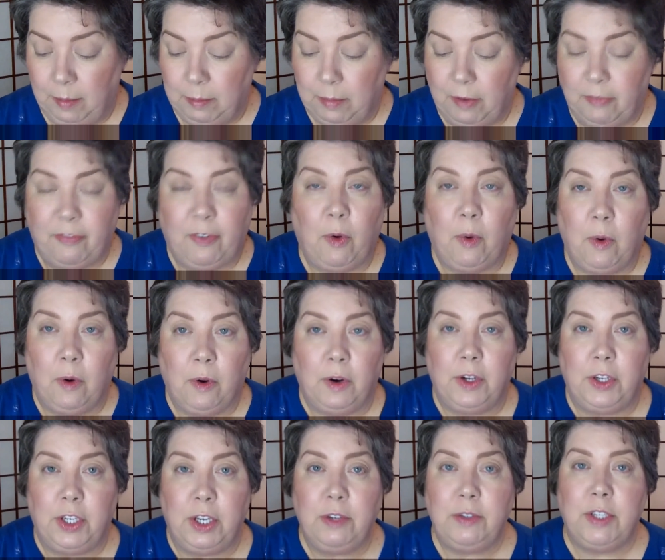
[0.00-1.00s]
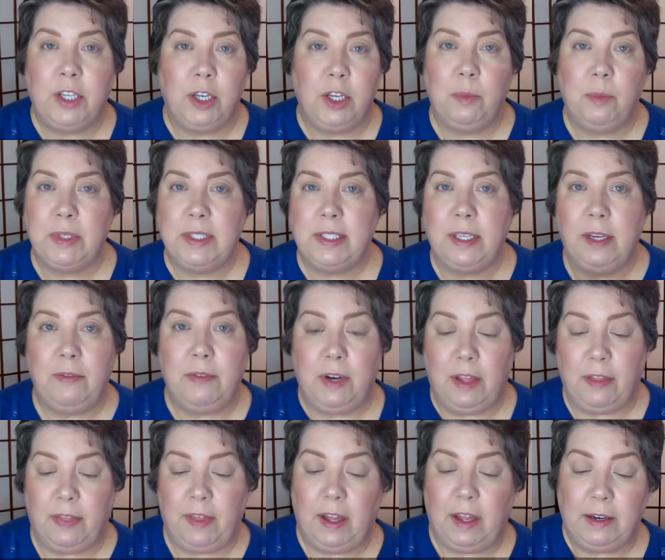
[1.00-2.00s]
before YouTube was even
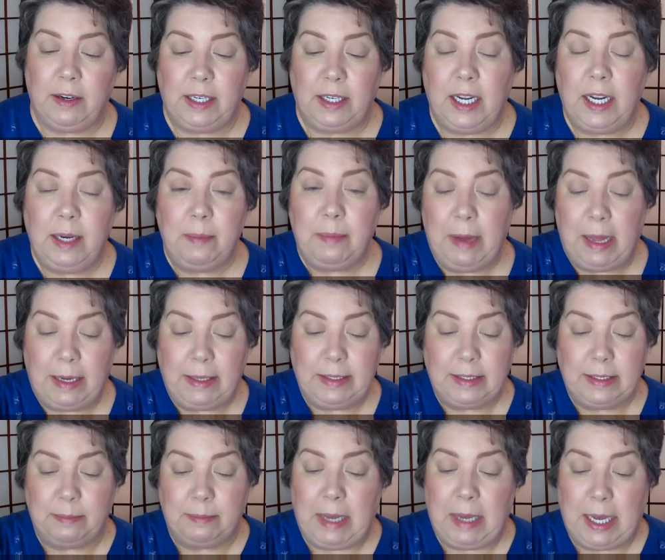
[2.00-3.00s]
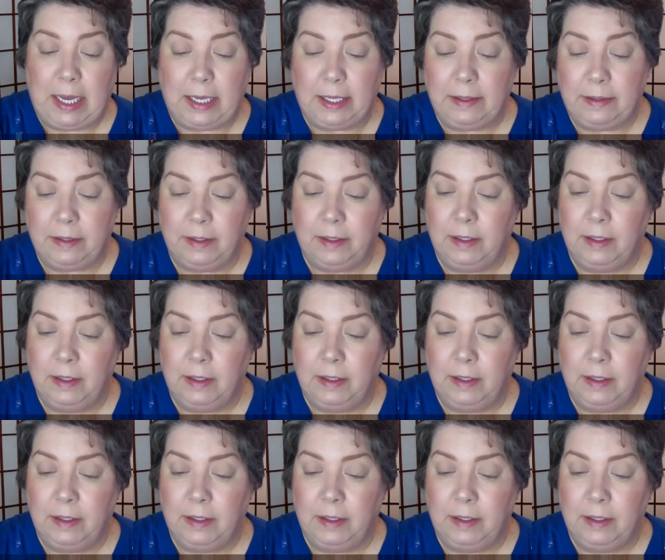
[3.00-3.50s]
a thought in anybody's mind,